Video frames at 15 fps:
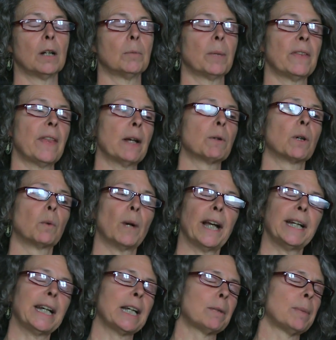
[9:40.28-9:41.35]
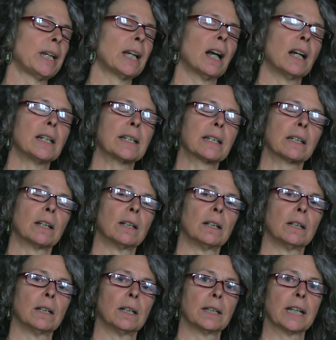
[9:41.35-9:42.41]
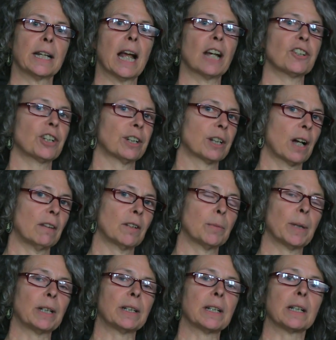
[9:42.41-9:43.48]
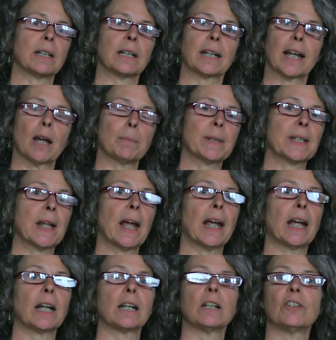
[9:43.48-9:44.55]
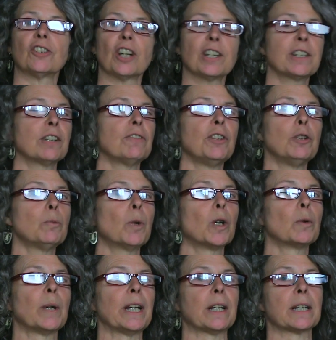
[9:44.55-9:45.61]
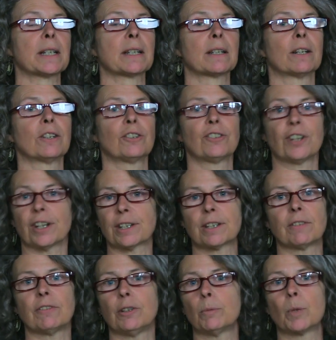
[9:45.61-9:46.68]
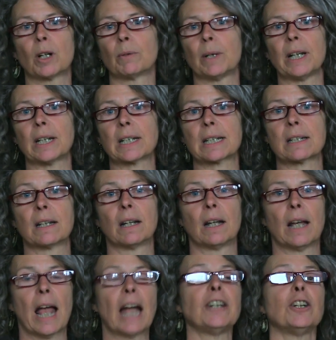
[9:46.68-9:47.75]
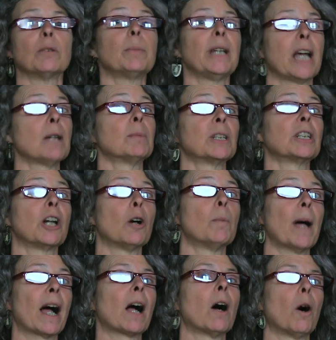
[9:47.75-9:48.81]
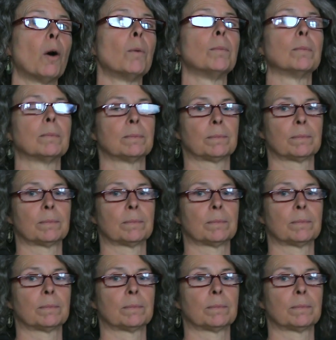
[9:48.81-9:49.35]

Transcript: but they were waiting because the national government kept saying, just a few more weeks, just a few more weeks, and you'll be able to go back home.